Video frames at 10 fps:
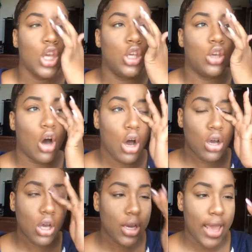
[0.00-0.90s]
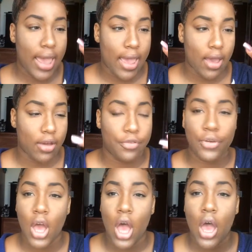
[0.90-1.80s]
y'all could
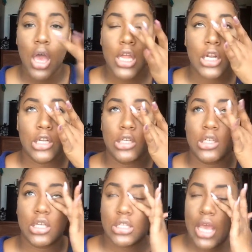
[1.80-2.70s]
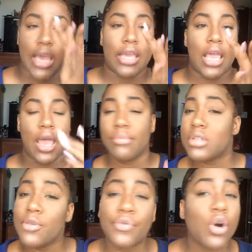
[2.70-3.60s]
have just
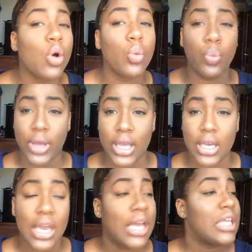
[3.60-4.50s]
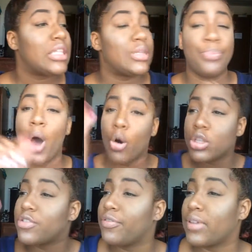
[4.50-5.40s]
kept him for a week,
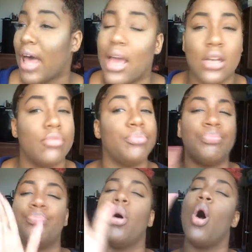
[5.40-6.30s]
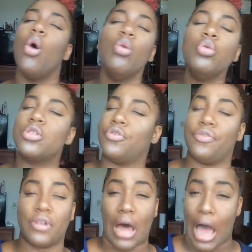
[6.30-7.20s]
post
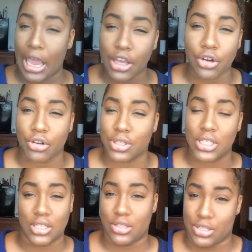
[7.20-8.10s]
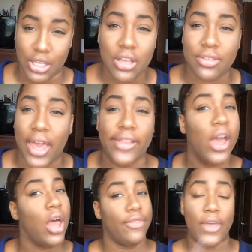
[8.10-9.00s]
flyers to see that
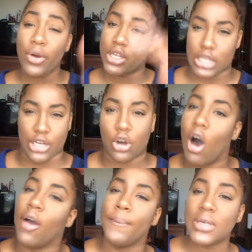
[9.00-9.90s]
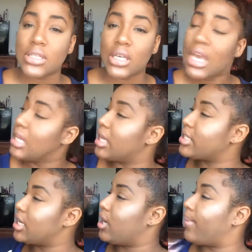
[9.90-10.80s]
there is a dog missing.
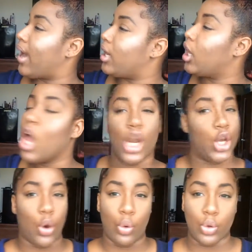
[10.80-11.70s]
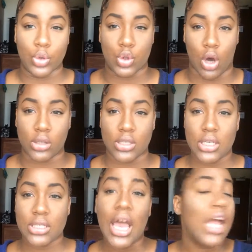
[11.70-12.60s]
Does anybody know whose dog this
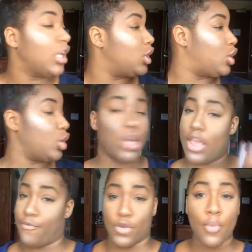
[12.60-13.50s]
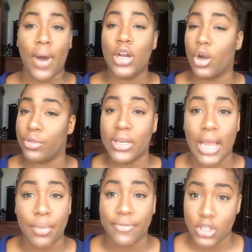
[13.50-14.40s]
is? If you know the
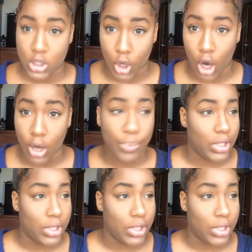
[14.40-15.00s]
name of this dog,